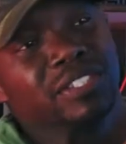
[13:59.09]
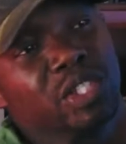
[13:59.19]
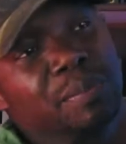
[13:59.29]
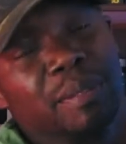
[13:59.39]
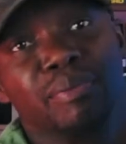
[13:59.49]
It's
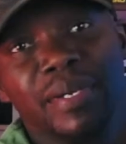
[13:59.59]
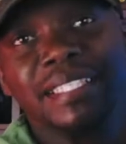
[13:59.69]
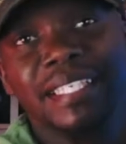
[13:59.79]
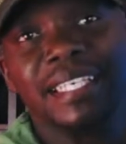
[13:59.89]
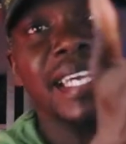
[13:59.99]
gonna be
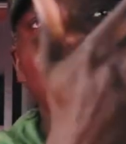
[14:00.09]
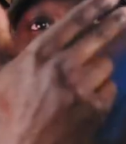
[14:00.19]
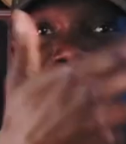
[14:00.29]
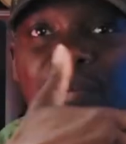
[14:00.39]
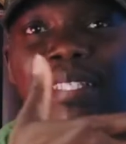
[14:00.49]
printing
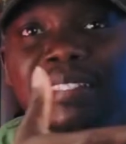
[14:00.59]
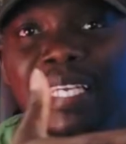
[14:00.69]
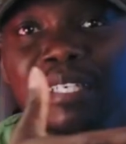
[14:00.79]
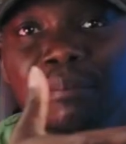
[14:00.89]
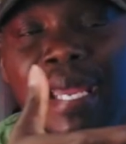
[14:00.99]
from
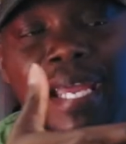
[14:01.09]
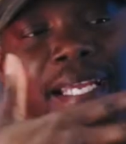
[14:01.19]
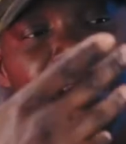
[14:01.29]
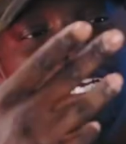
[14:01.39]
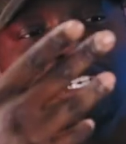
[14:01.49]
inside the
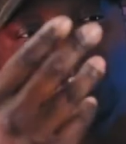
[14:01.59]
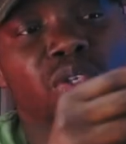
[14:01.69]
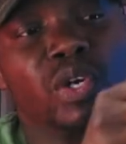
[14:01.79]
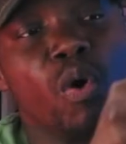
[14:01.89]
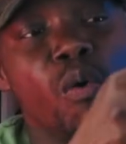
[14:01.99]
bag.
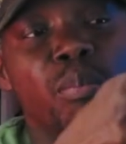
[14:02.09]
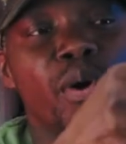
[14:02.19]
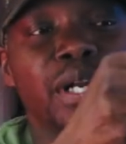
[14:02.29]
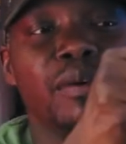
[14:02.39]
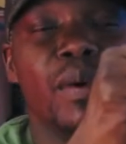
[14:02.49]
So the whole
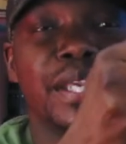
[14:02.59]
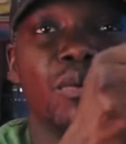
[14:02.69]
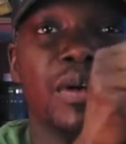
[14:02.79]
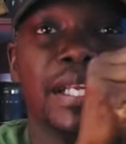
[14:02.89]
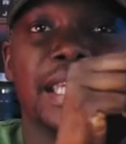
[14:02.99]
point of why you
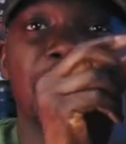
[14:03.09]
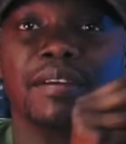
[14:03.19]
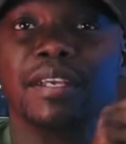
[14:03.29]
want to carry